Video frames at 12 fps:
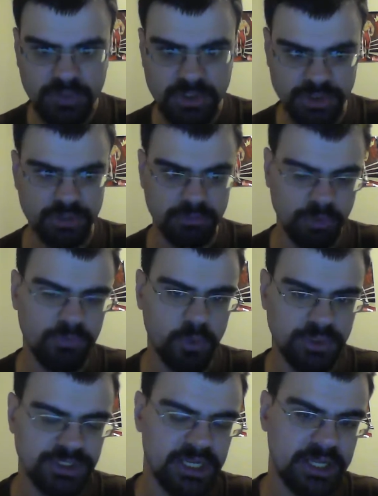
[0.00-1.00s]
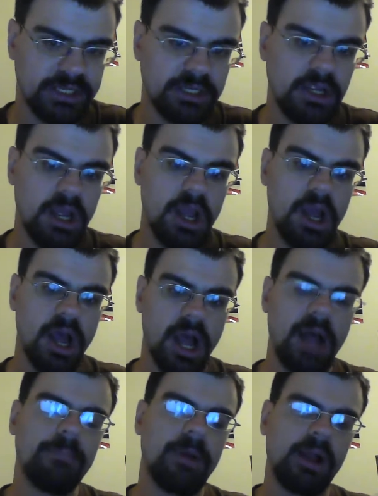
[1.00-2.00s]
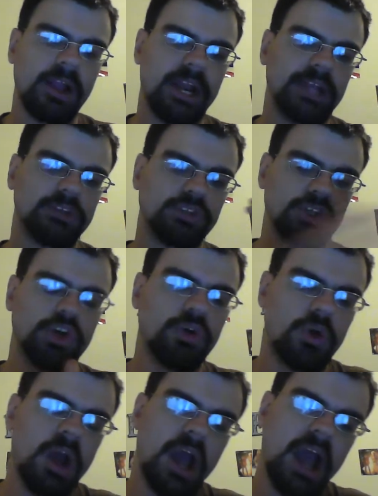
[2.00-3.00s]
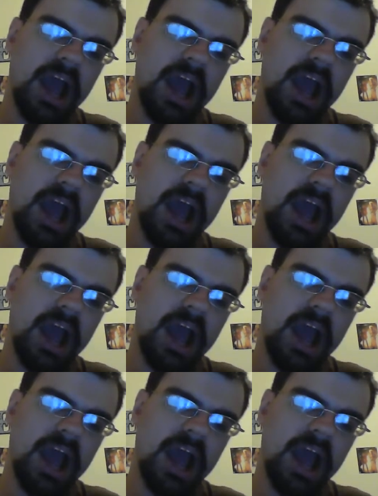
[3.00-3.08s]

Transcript: So look forward to that. I'm Bankai 22.